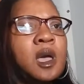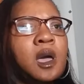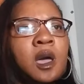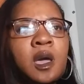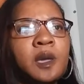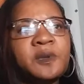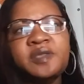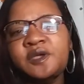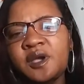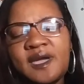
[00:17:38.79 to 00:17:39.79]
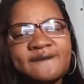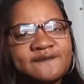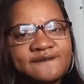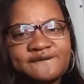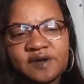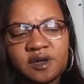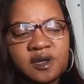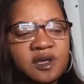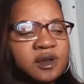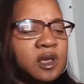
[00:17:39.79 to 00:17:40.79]
And they're having
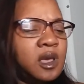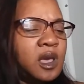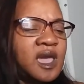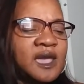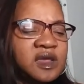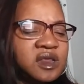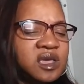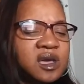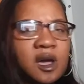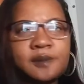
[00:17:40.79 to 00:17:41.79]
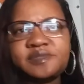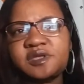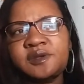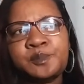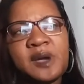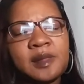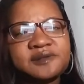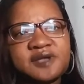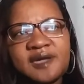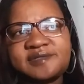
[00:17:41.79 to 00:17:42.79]
fun. AD comes in,
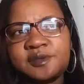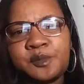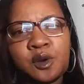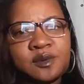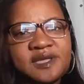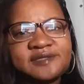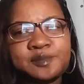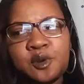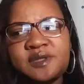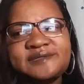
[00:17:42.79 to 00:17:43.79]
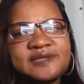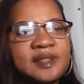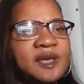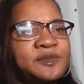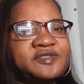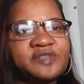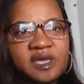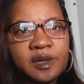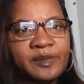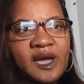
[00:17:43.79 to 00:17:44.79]
apologize to Moniece. Moniece say, let me
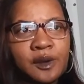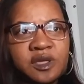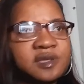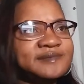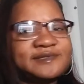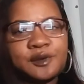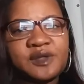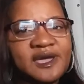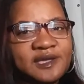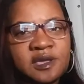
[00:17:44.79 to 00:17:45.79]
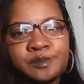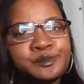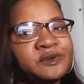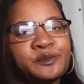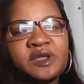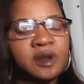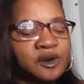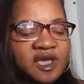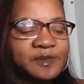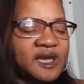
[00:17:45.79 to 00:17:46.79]
think about it. But we know
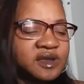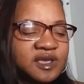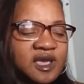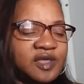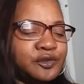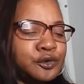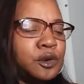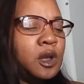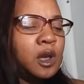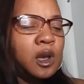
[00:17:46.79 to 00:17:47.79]
they back together.